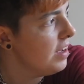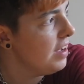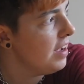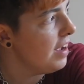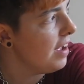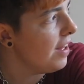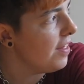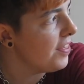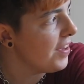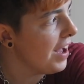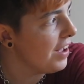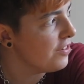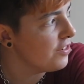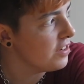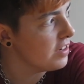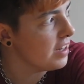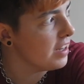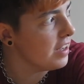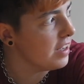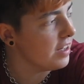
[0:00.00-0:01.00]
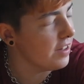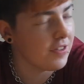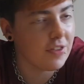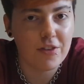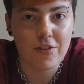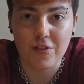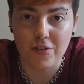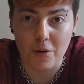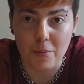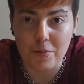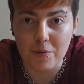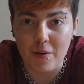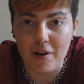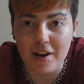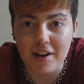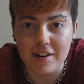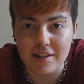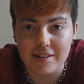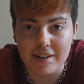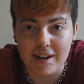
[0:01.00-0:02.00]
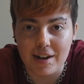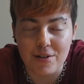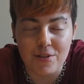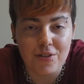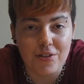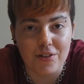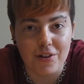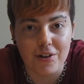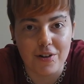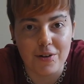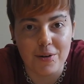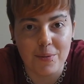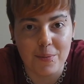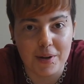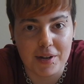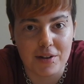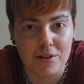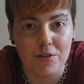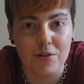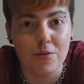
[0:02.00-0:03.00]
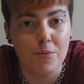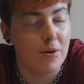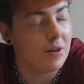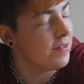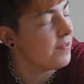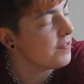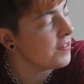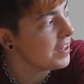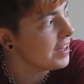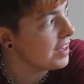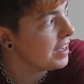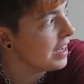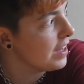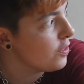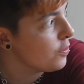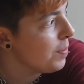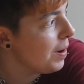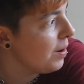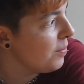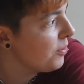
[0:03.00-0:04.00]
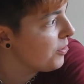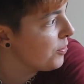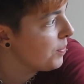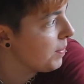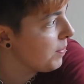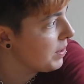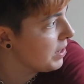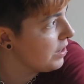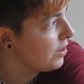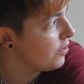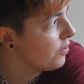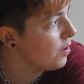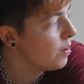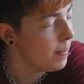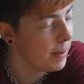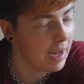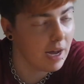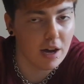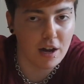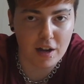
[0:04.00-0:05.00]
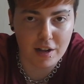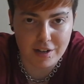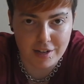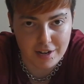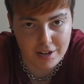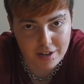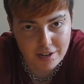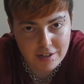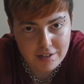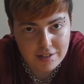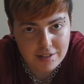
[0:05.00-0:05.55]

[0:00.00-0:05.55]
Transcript: It's actually stopped raining now, so we can do one of the experiments we were going to do a bit earlier.